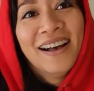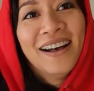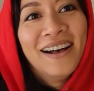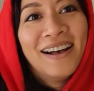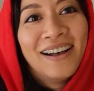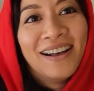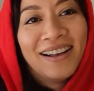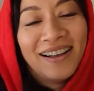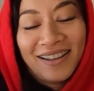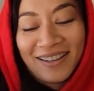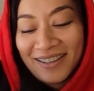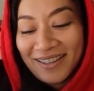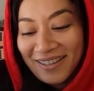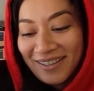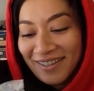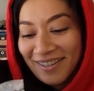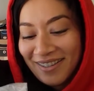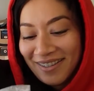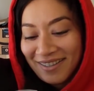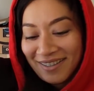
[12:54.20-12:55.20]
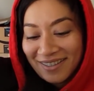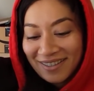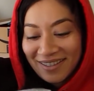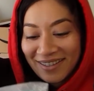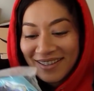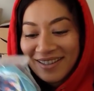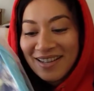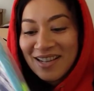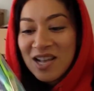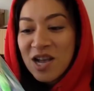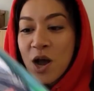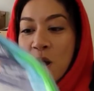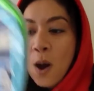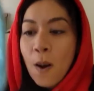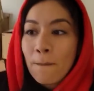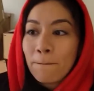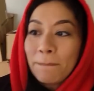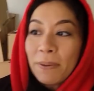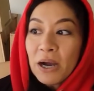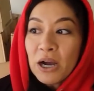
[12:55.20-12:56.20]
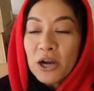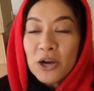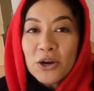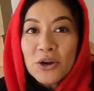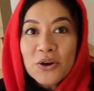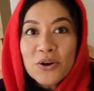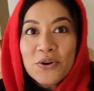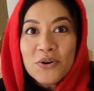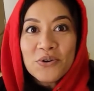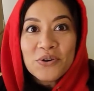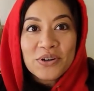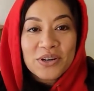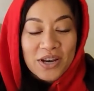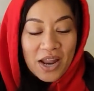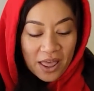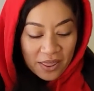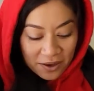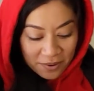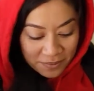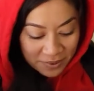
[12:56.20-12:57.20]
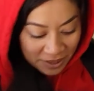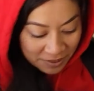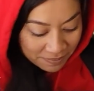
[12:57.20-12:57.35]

Nuts? I'm pretty sure that was for you.